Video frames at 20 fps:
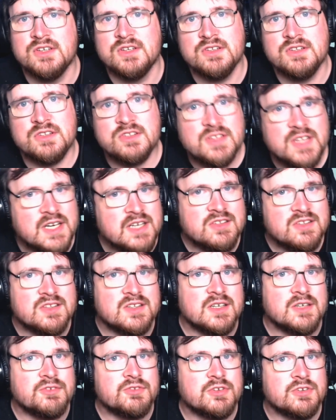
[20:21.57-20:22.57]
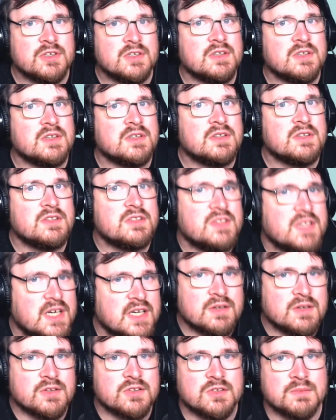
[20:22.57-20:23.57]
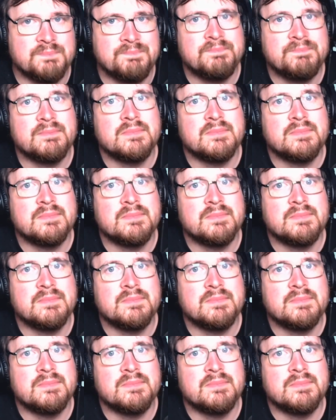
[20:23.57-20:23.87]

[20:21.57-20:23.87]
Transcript: Stay safe, stay awesome,